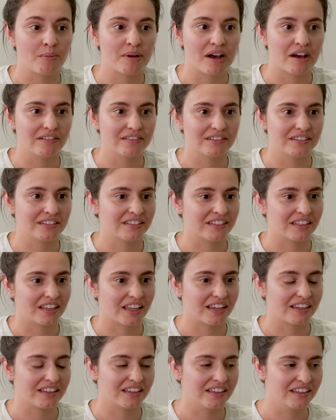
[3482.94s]
about, and
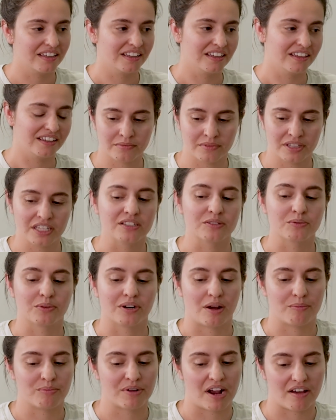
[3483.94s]
like things we're
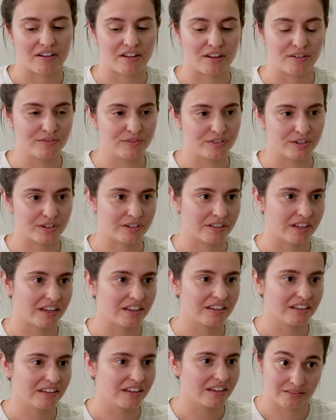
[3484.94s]
not proud of, or
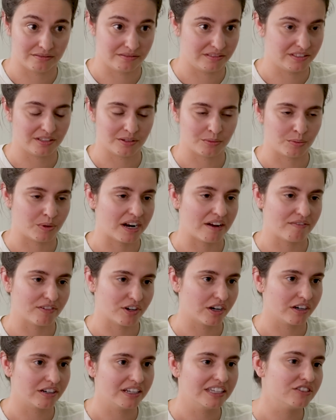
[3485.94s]
like
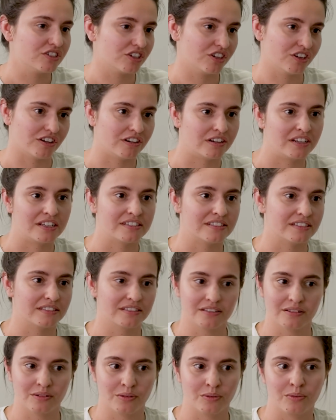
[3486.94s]
whatever insecurities,
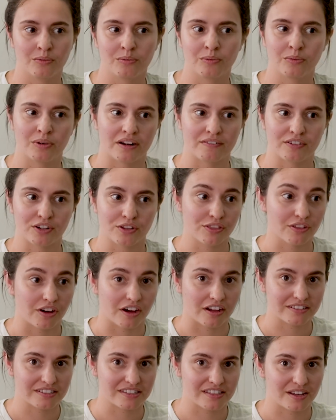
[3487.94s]
whatever
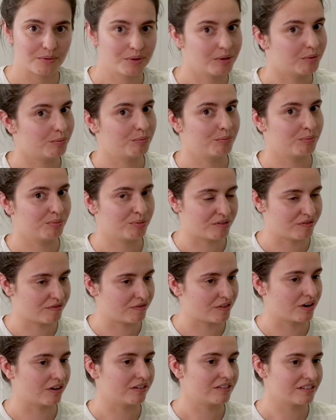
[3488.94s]
thoughts that we
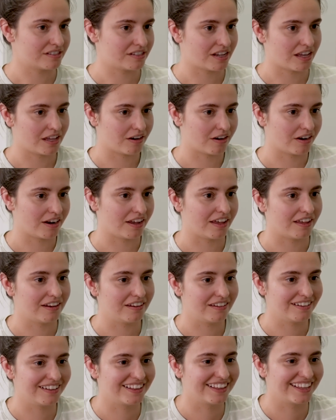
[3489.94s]
prefer to stay in our
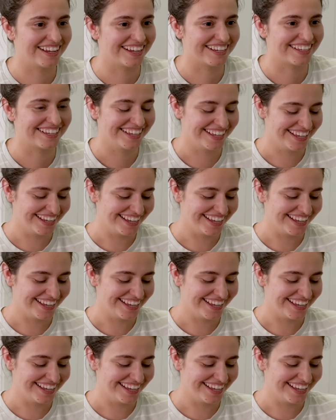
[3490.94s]
head. Like,